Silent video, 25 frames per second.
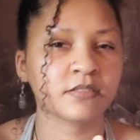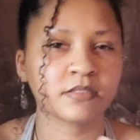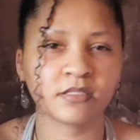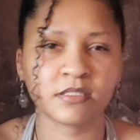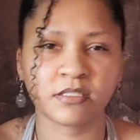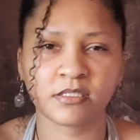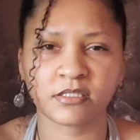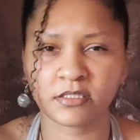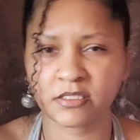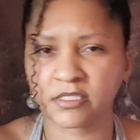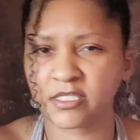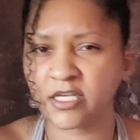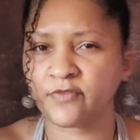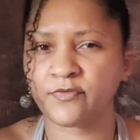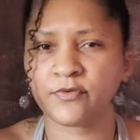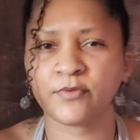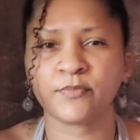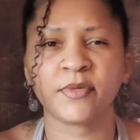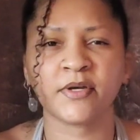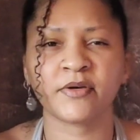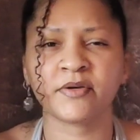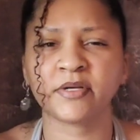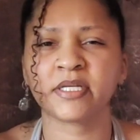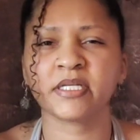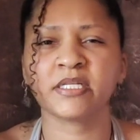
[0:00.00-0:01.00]
and the South
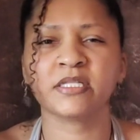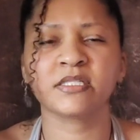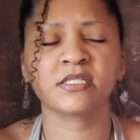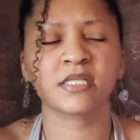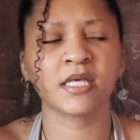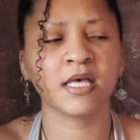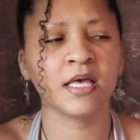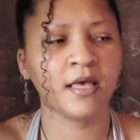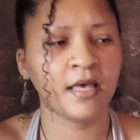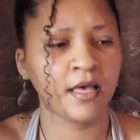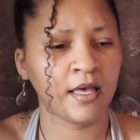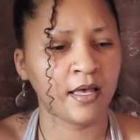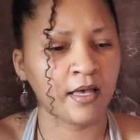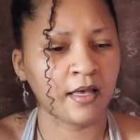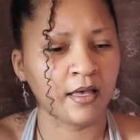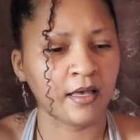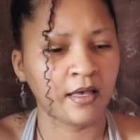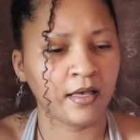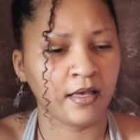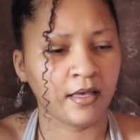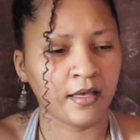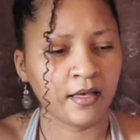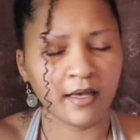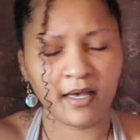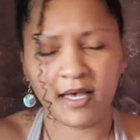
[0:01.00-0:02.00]
Americans,
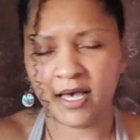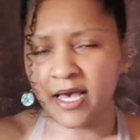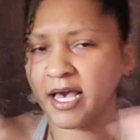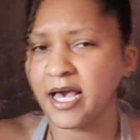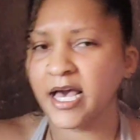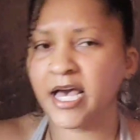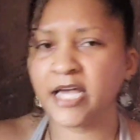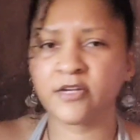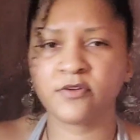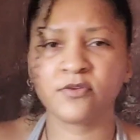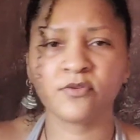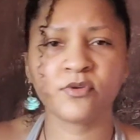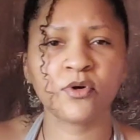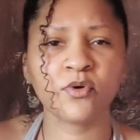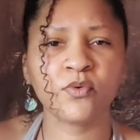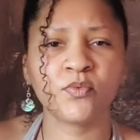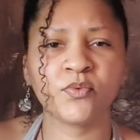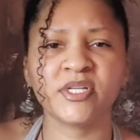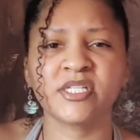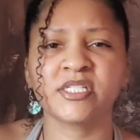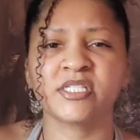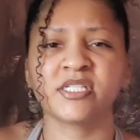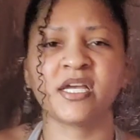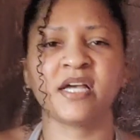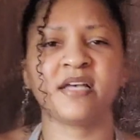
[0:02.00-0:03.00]
I don't know
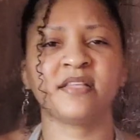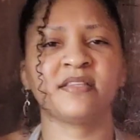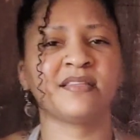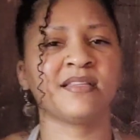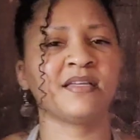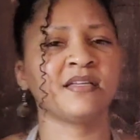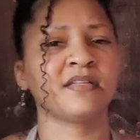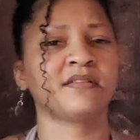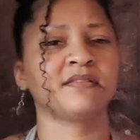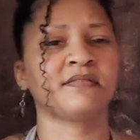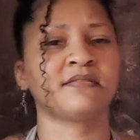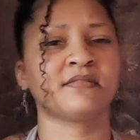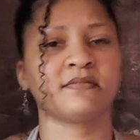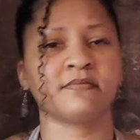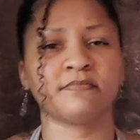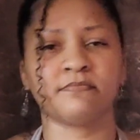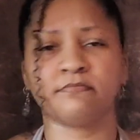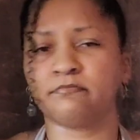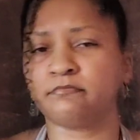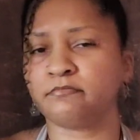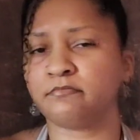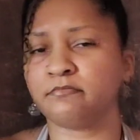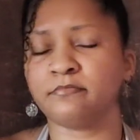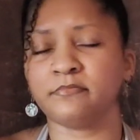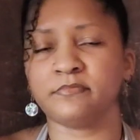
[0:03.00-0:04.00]
what y'all think
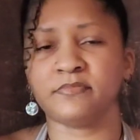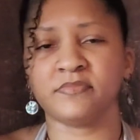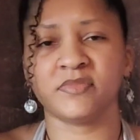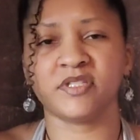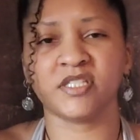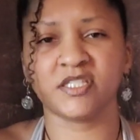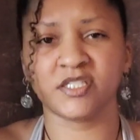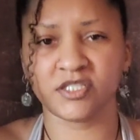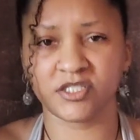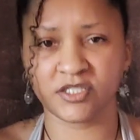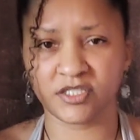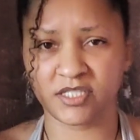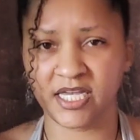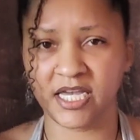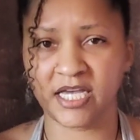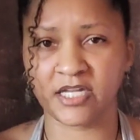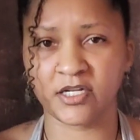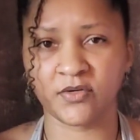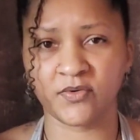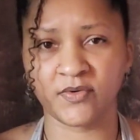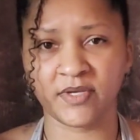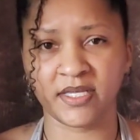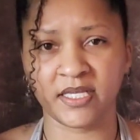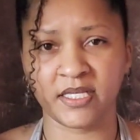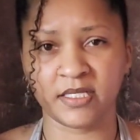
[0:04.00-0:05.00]
this
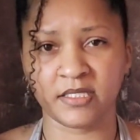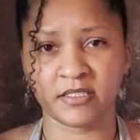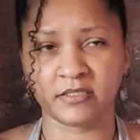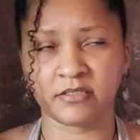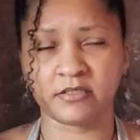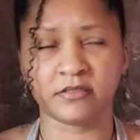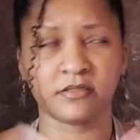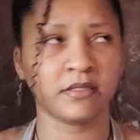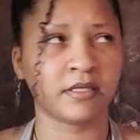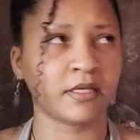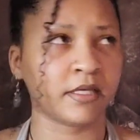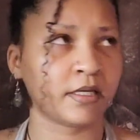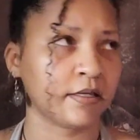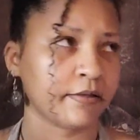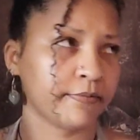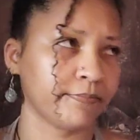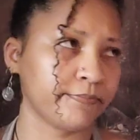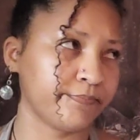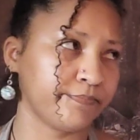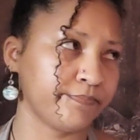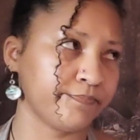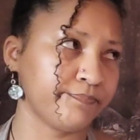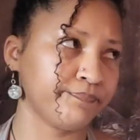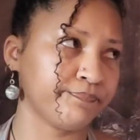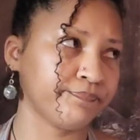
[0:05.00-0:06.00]
channel is. Like,
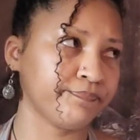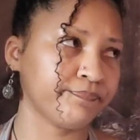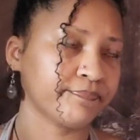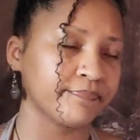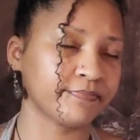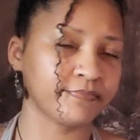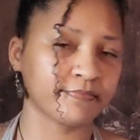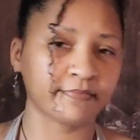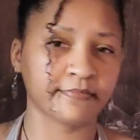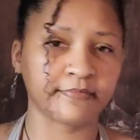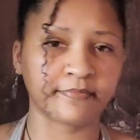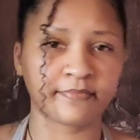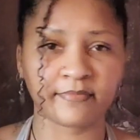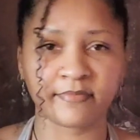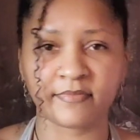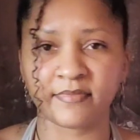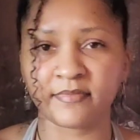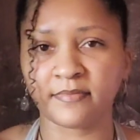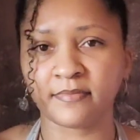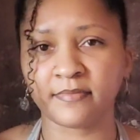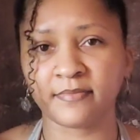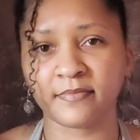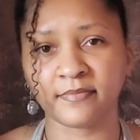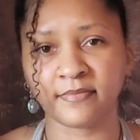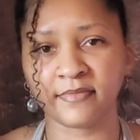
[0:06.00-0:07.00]

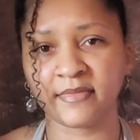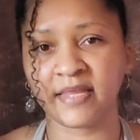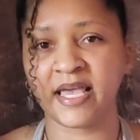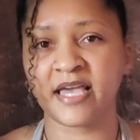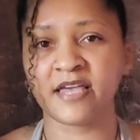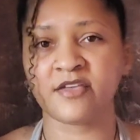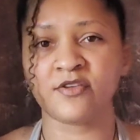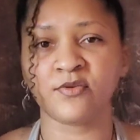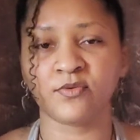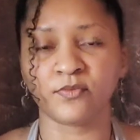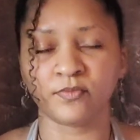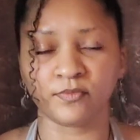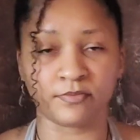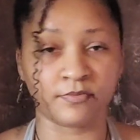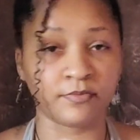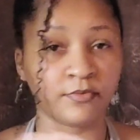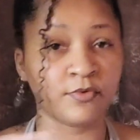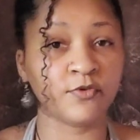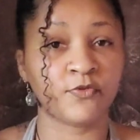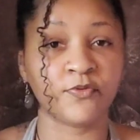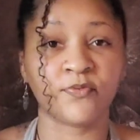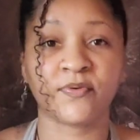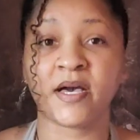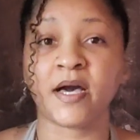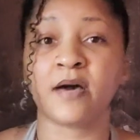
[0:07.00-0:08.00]
yeah,
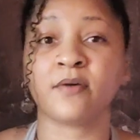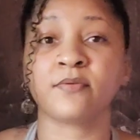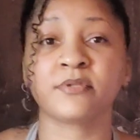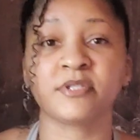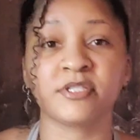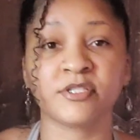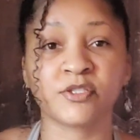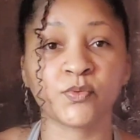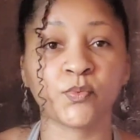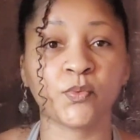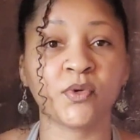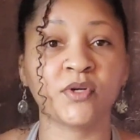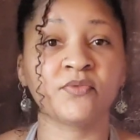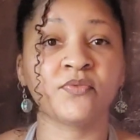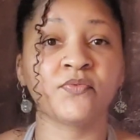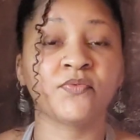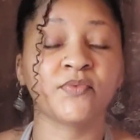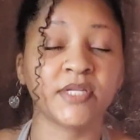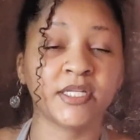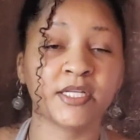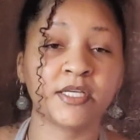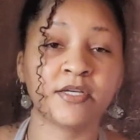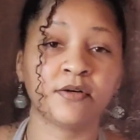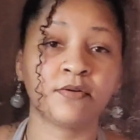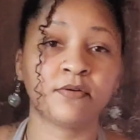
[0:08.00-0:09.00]
you found this one
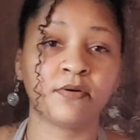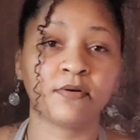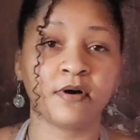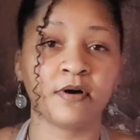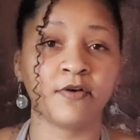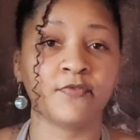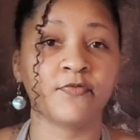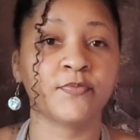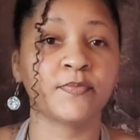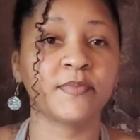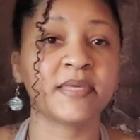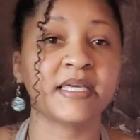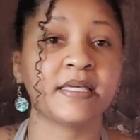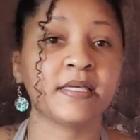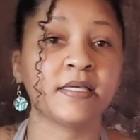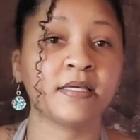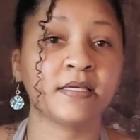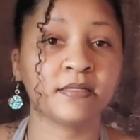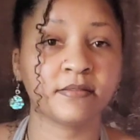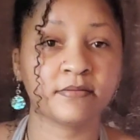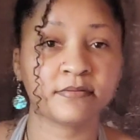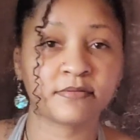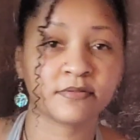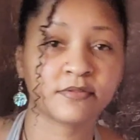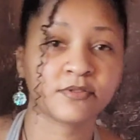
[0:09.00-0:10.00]
video of
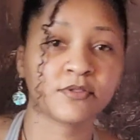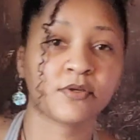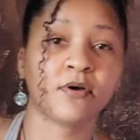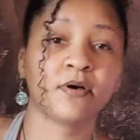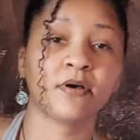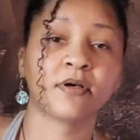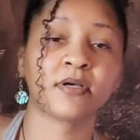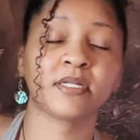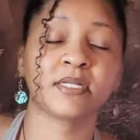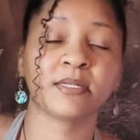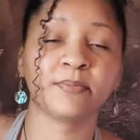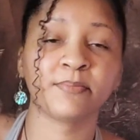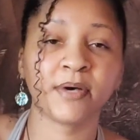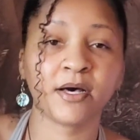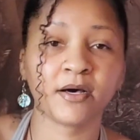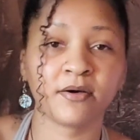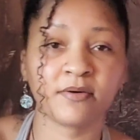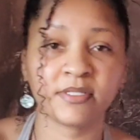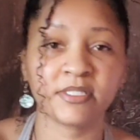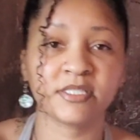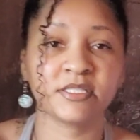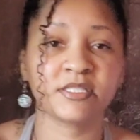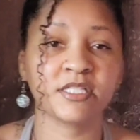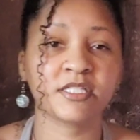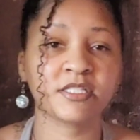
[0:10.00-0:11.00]
me talking
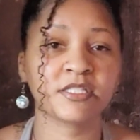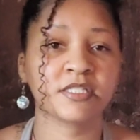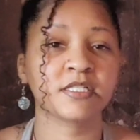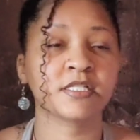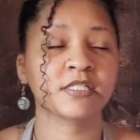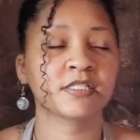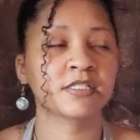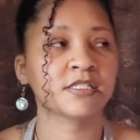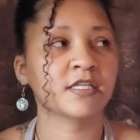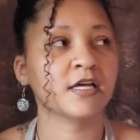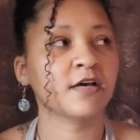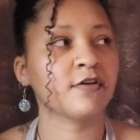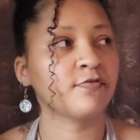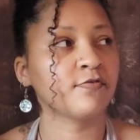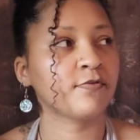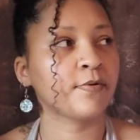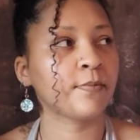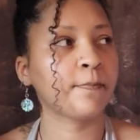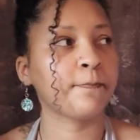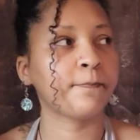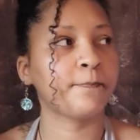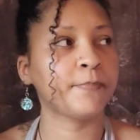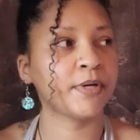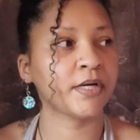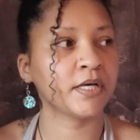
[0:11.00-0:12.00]
about indigenous stuff,
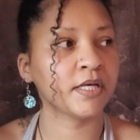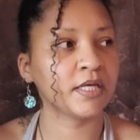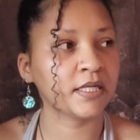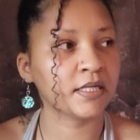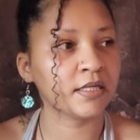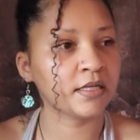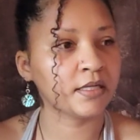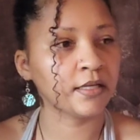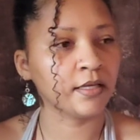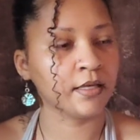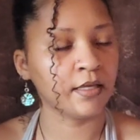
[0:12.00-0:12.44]
but